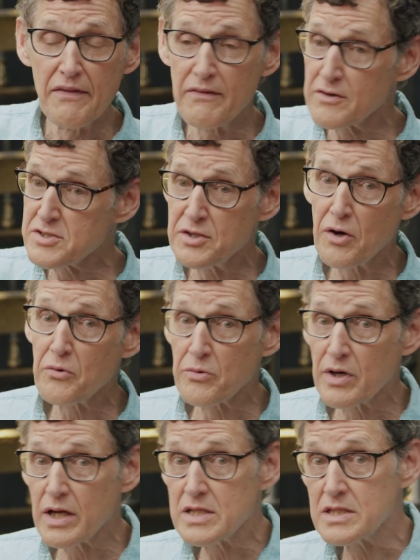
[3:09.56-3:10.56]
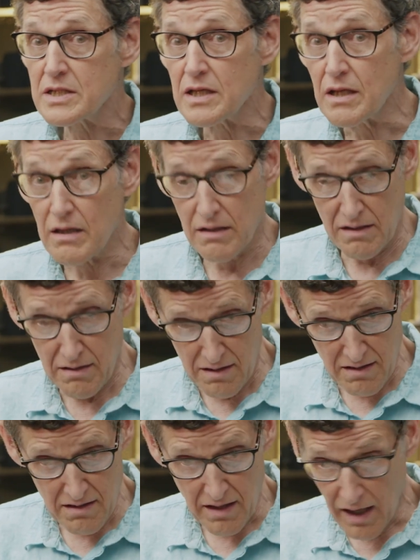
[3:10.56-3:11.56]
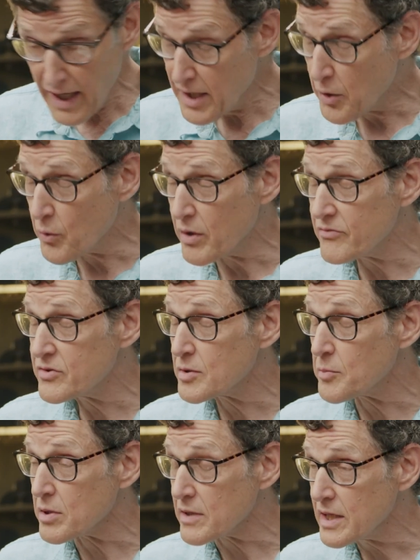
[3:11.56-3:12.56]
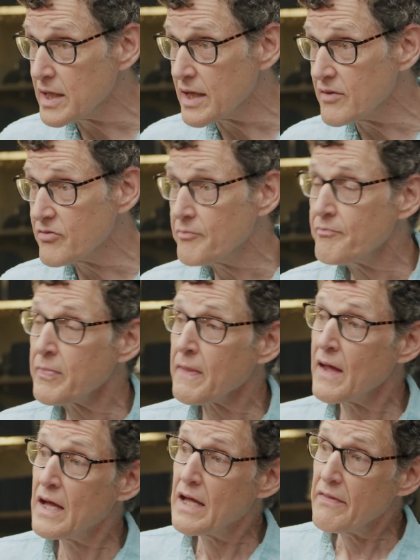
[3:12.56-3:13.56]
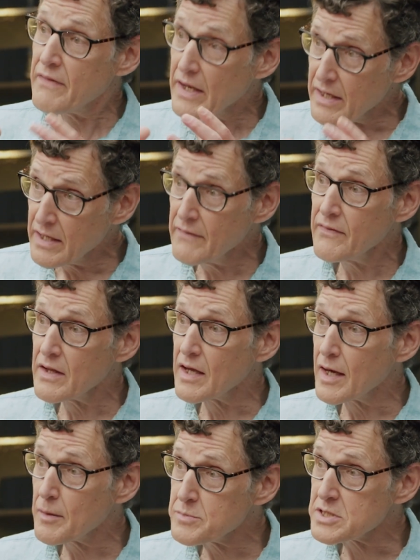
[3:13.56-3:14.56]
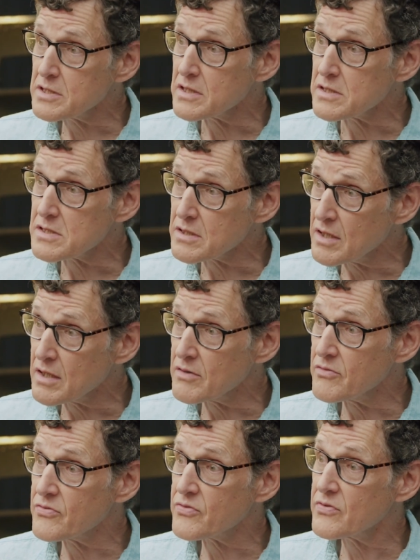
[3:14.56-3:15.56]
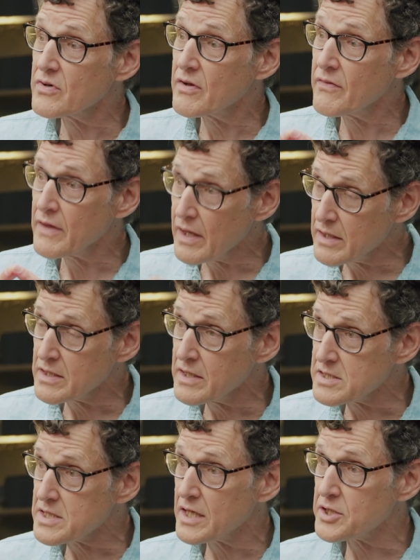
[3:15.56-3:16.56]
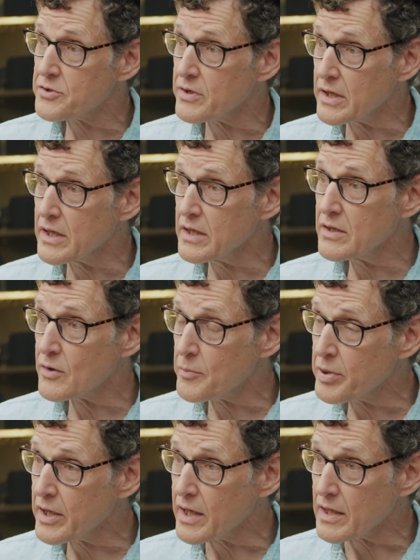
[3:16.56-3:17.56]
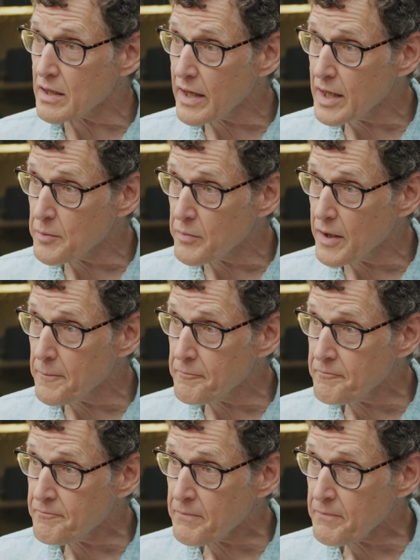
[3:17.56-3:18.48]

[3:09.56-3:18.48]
there's no reason that I know of to believe that in the absence of the 18th century European Enlightenment,